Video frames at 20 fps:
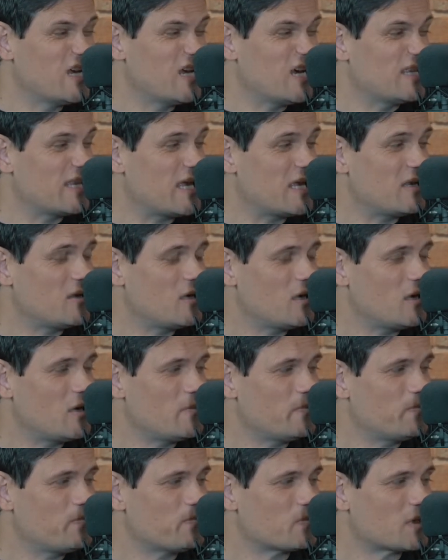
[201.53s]
And
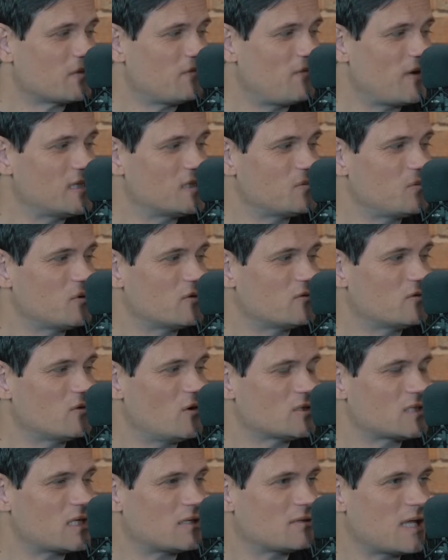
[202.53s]
then Facebook, of
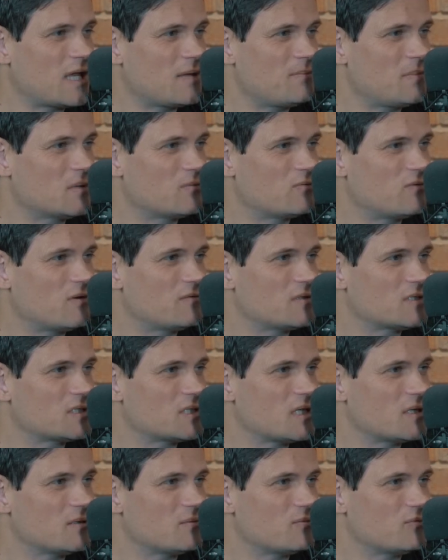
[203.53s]
course, had their big privacy